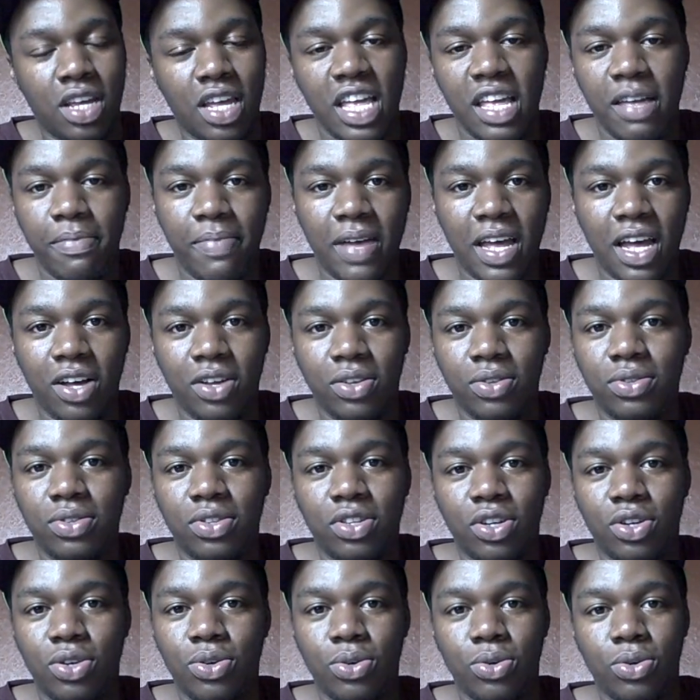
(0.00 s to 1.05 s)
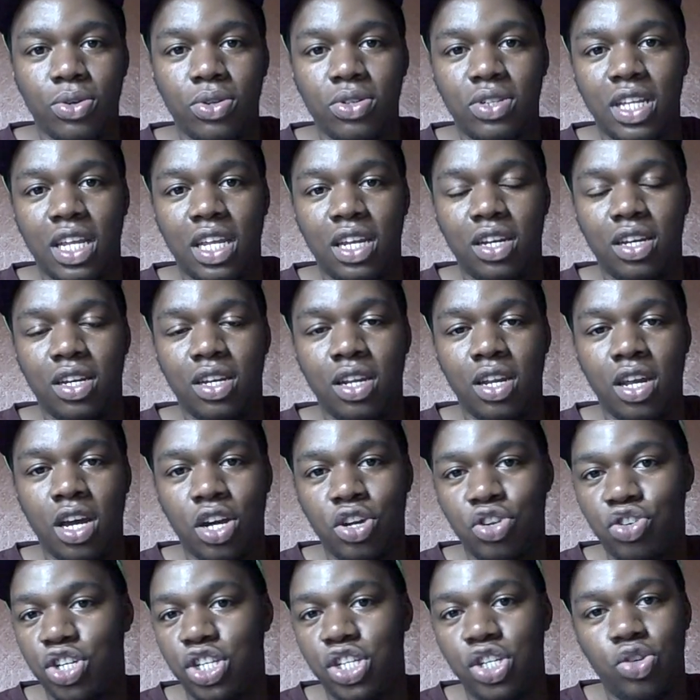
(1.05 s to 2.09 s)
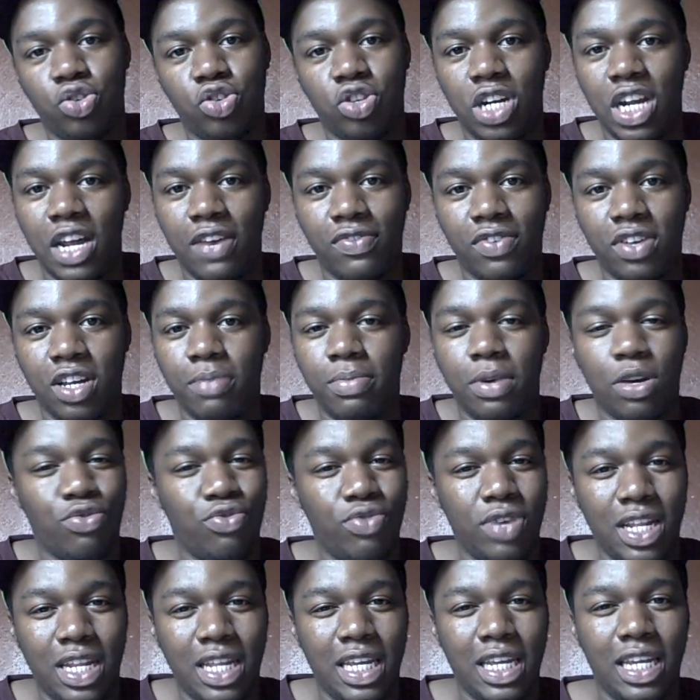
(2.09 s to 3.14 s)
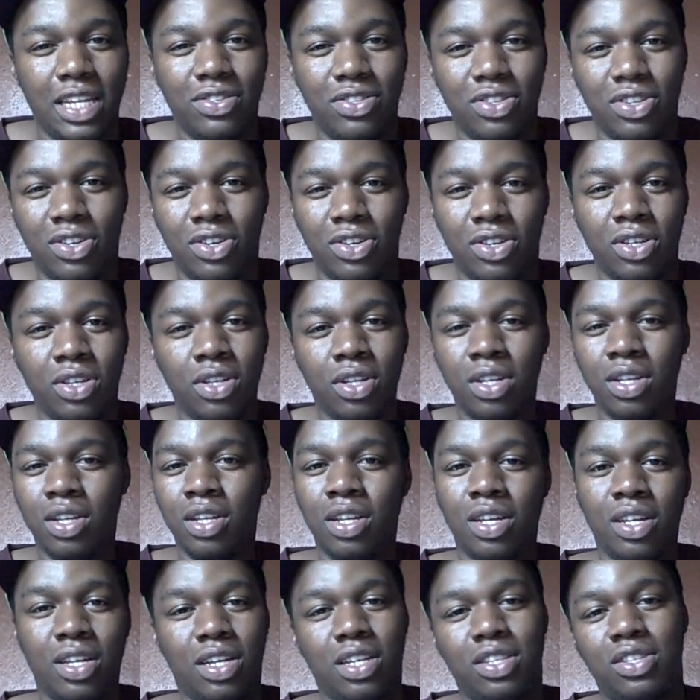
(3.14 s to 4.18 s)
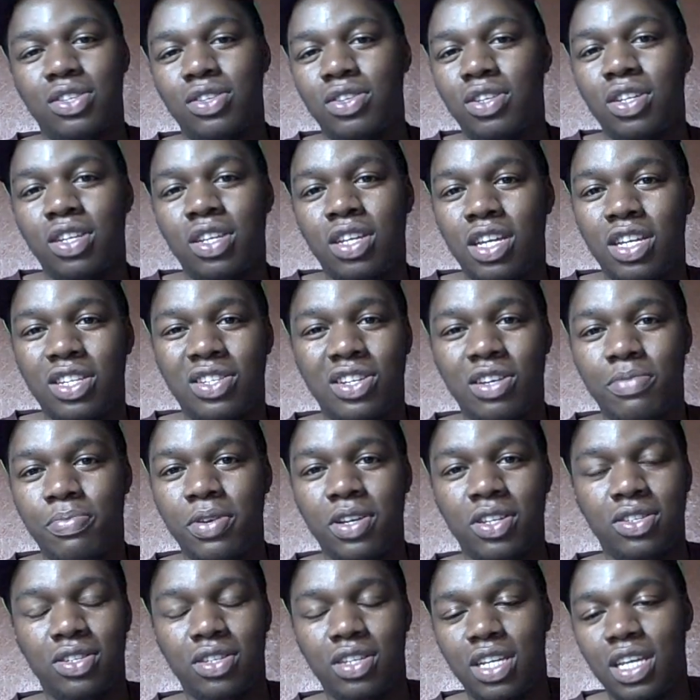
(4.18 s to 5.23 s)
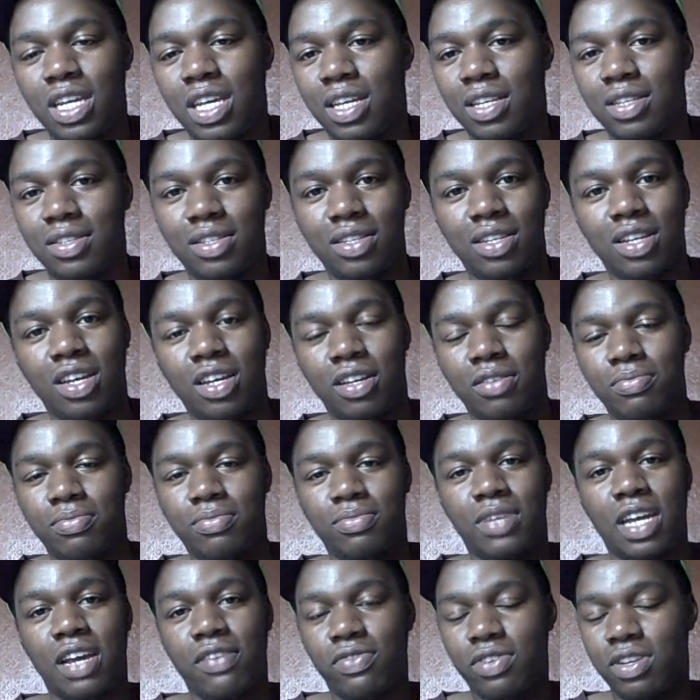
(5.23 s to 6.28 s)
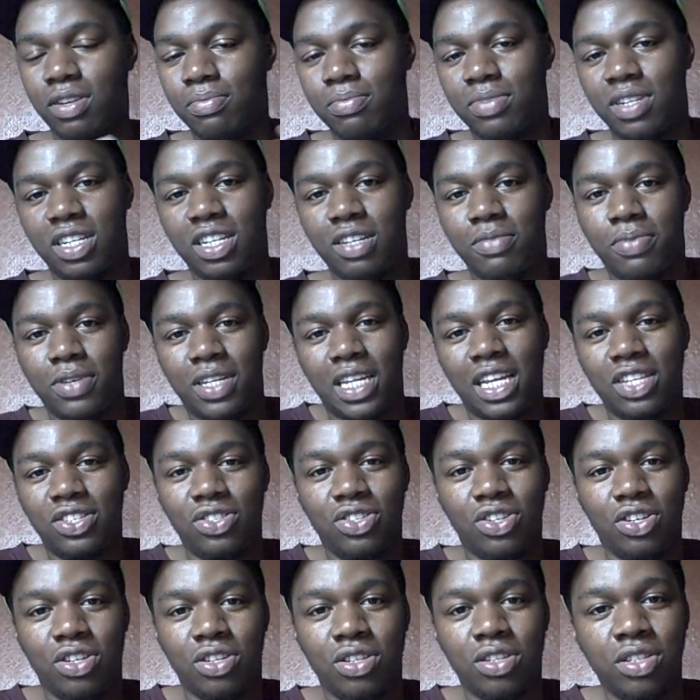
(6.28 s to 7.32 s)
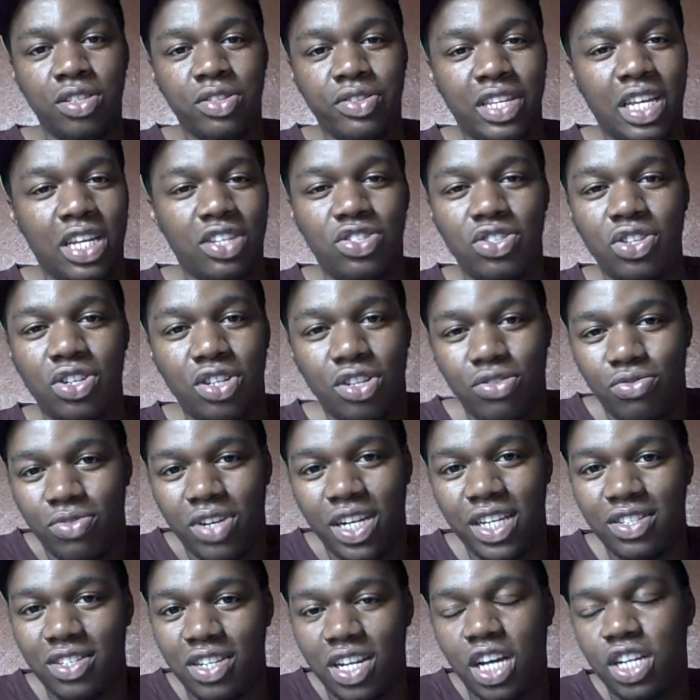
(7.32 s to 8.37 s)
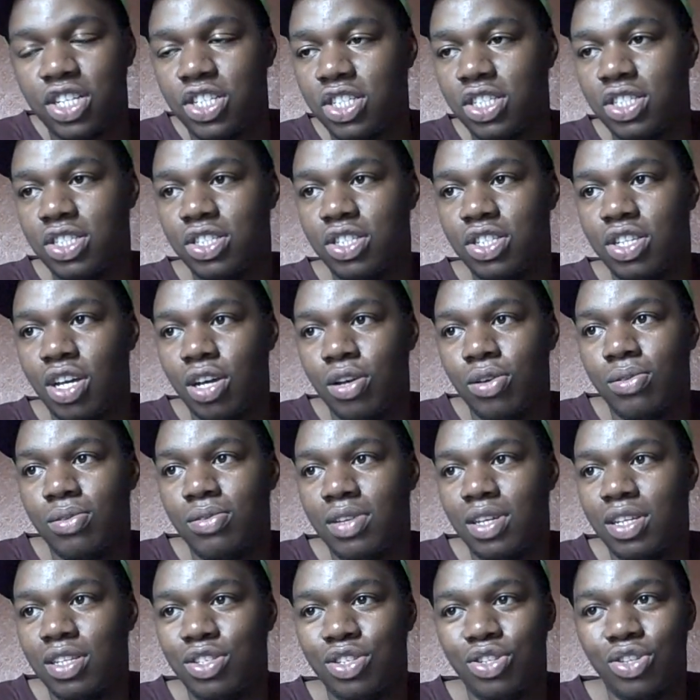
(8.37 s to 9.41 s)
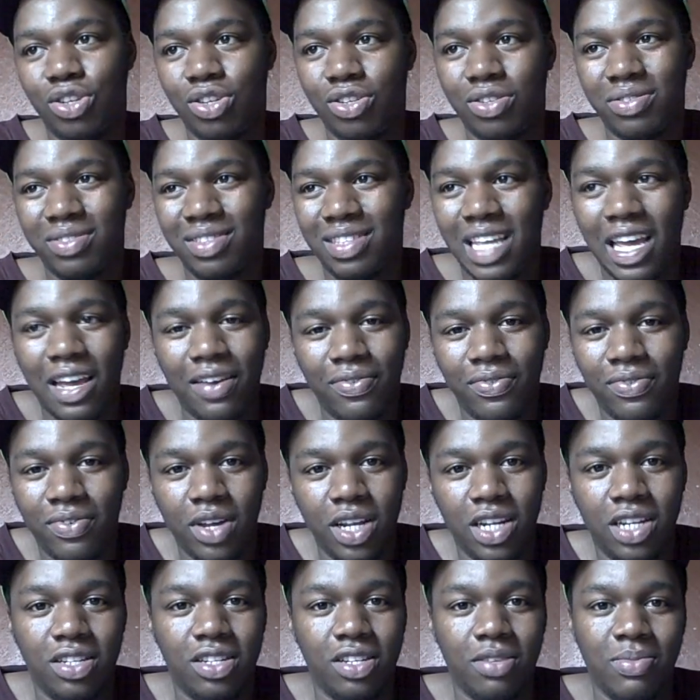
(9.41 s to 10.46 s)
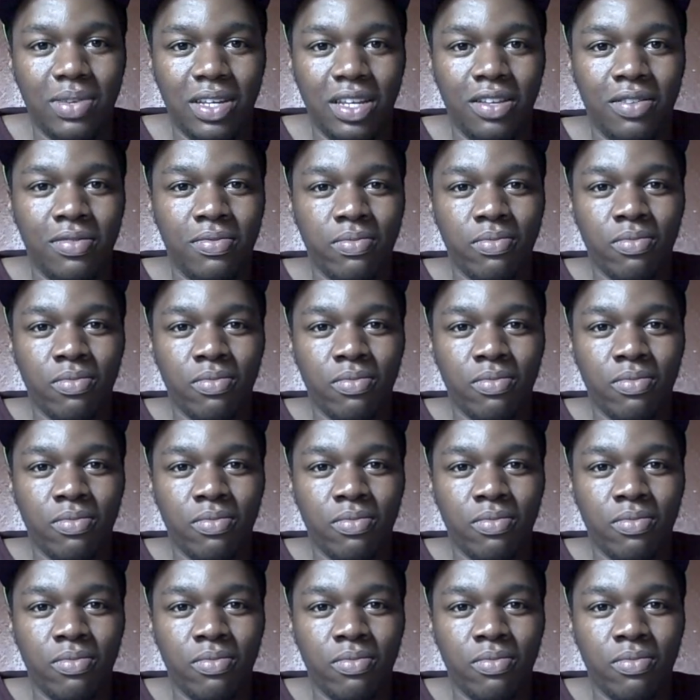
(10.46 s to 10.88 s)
about the cause and hungry children in Africa, but really he's not. That's it. It's not personal. Yes, I'm African blooded, but that's not that's not the reason. I just don't. It's not that funny to me.